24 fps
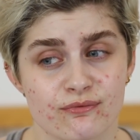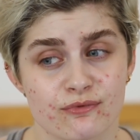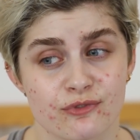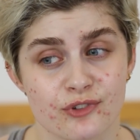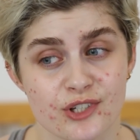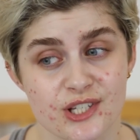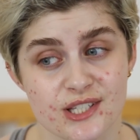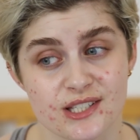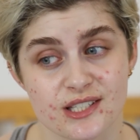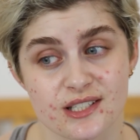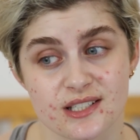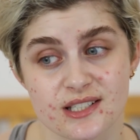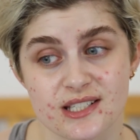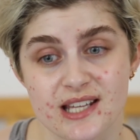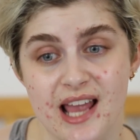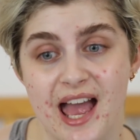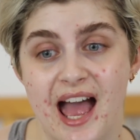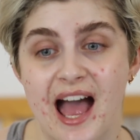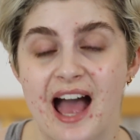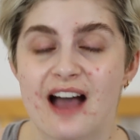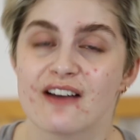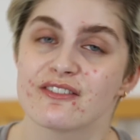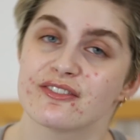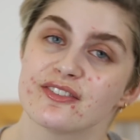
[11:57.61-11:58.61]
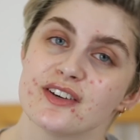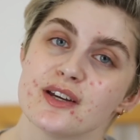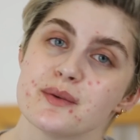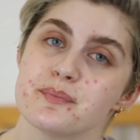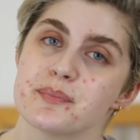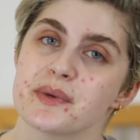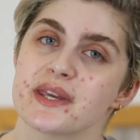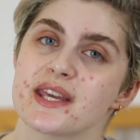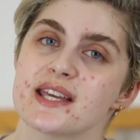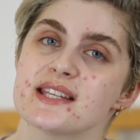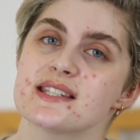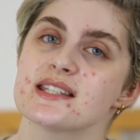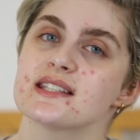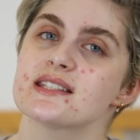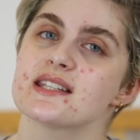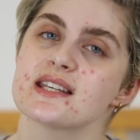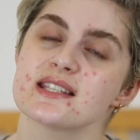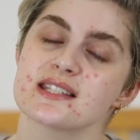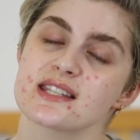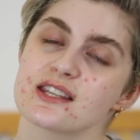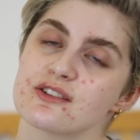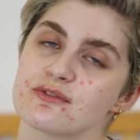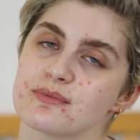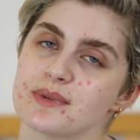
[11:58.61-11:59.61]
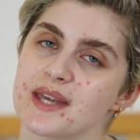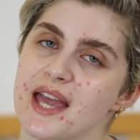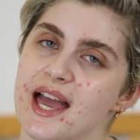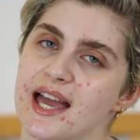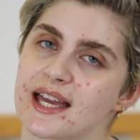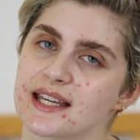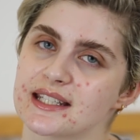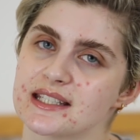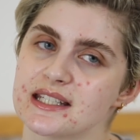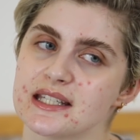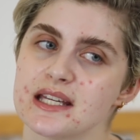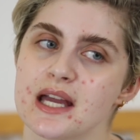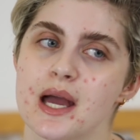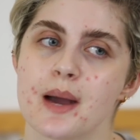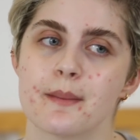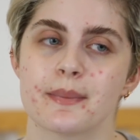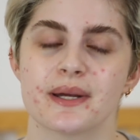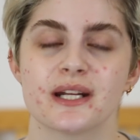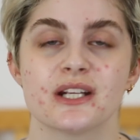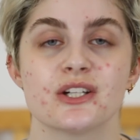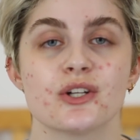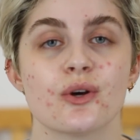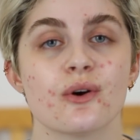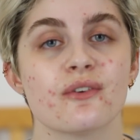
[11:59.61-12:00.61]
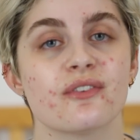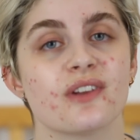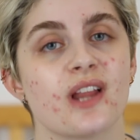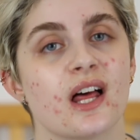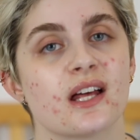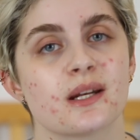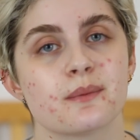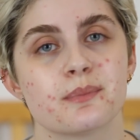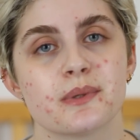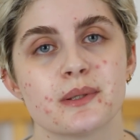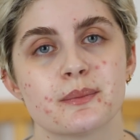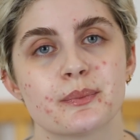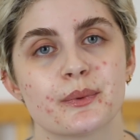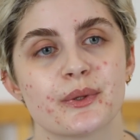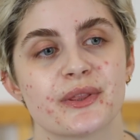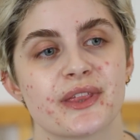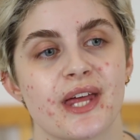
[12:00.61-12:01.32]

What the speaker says: reason to have it, because it does give me acne, but I know of a lot of people